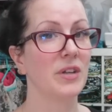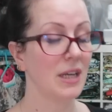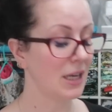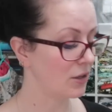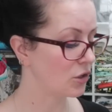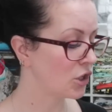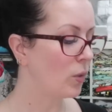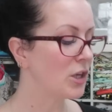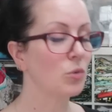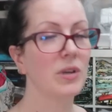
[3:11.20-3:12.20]
inches,
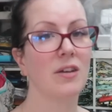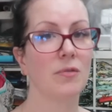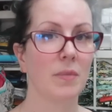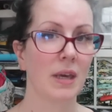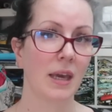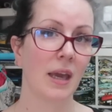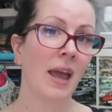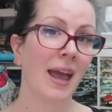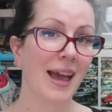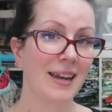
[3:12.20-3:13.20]
which will give me
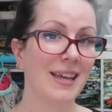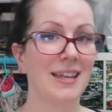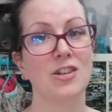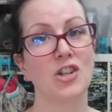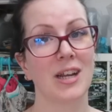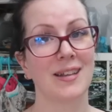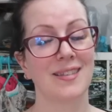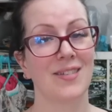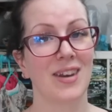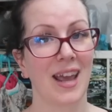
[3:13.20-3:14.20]
1 1/8
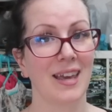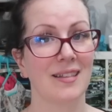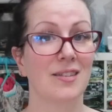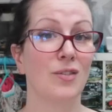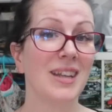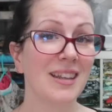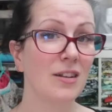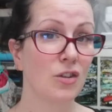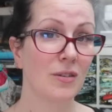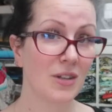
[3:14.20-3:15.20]
inches, so
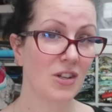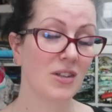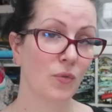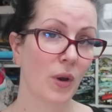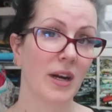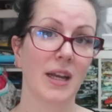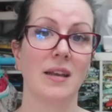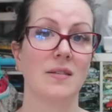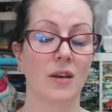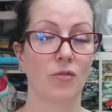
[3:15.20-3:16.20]
nearly 2 inches of wearing
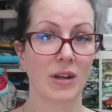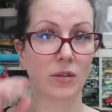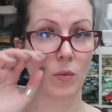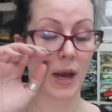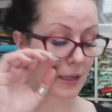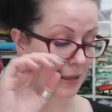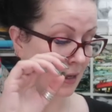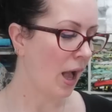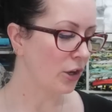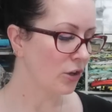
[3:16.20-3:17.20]
ease around the waist.
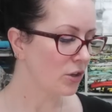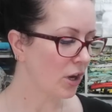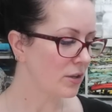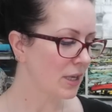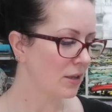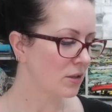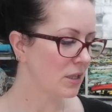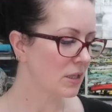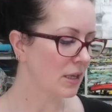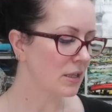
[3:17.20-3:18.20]
I could go down to
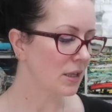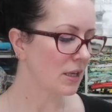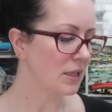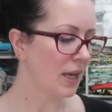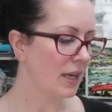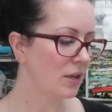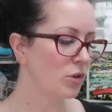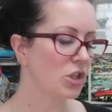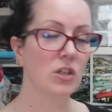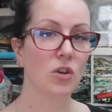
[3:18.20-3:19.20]
the size 38,
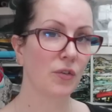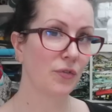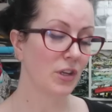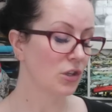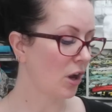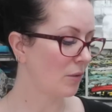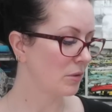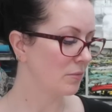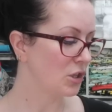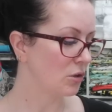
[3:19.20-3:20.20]
which has got a finished
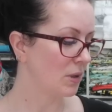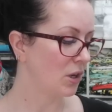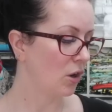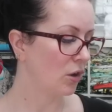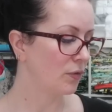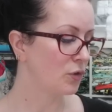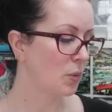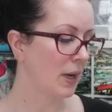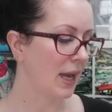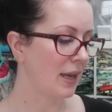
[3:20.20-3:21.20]
garment measurement of
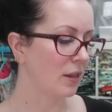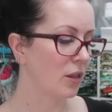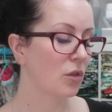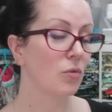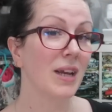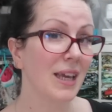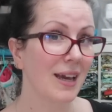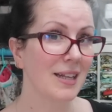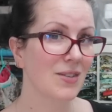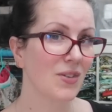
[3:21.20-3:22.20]
28
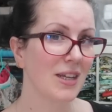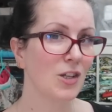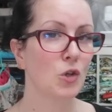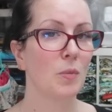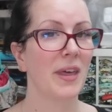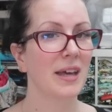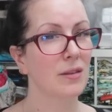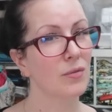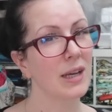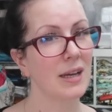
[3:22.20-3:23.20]
3/8 inches, but that
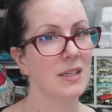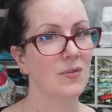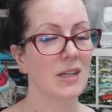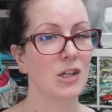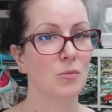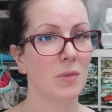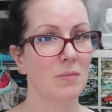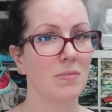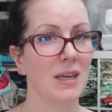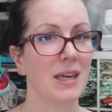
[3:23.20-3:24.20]
3/8 inch
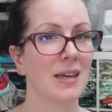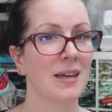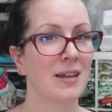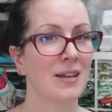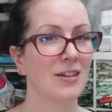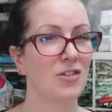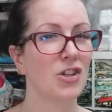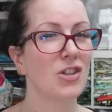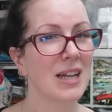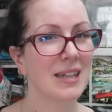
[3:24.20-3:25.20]
might be
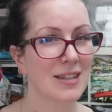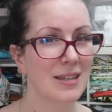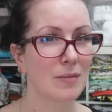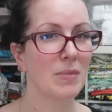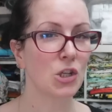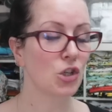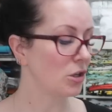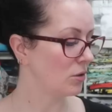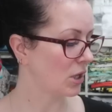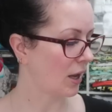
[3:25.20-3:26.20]
just a smidge
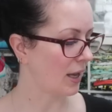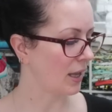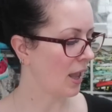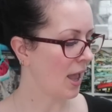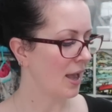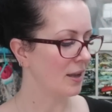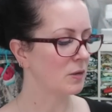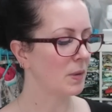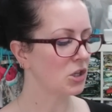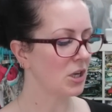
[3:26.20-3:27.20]
too tight,
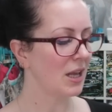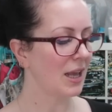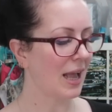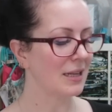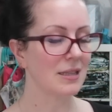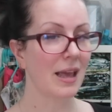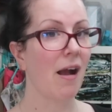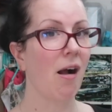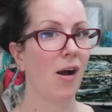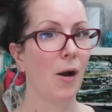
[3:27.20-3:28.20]
especially as
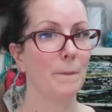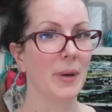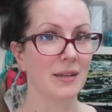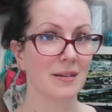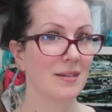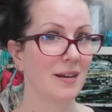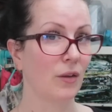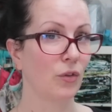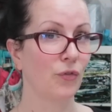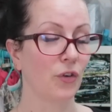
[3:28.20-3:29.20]
there are buttons
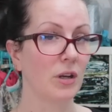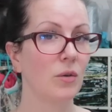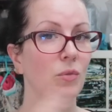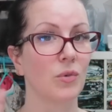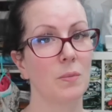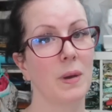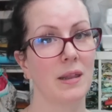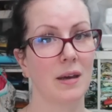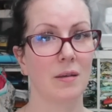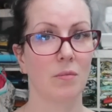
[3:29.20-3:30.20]
down the front. You want to bear
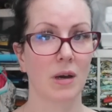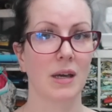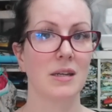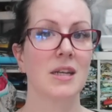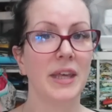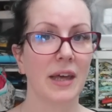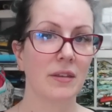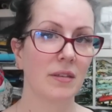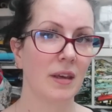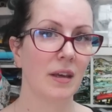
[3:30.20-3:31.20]
that in mind. The other
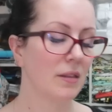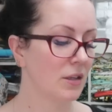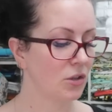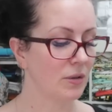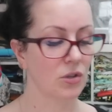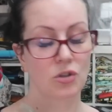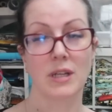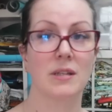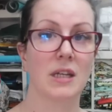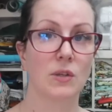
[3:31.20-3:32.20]
thing that doing the
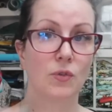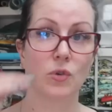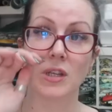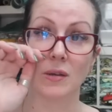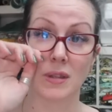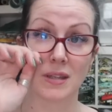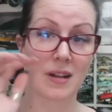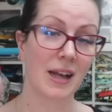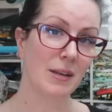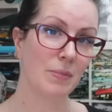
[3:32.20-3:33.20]
straight size 40 with a
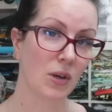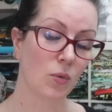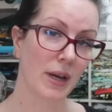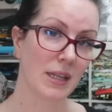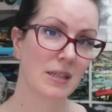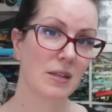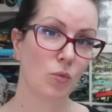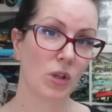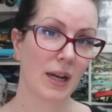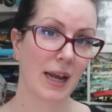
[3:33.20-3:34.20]
slightly bigger waist
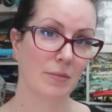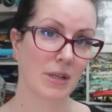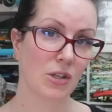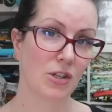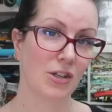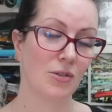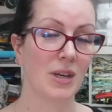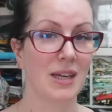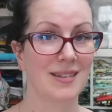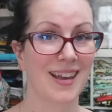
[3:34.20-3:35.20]
will allow me to do
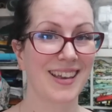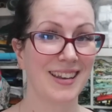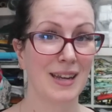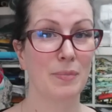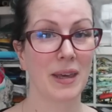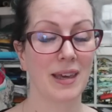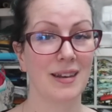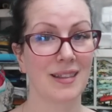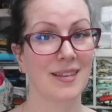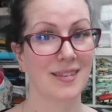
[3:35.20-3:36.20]
is I can nip it
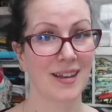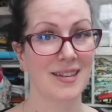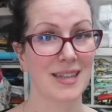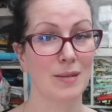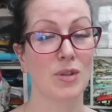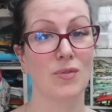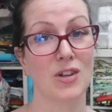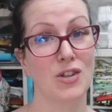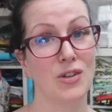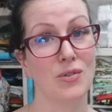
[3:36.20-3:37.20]
in at the side seams if I
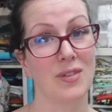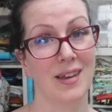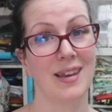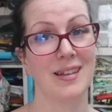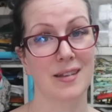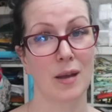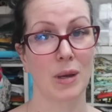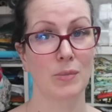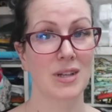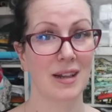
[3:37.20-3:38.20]
do think it's come
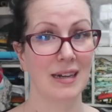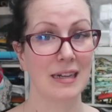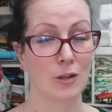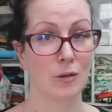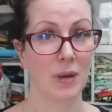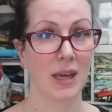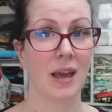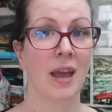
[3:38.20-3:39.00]
up slightly too big,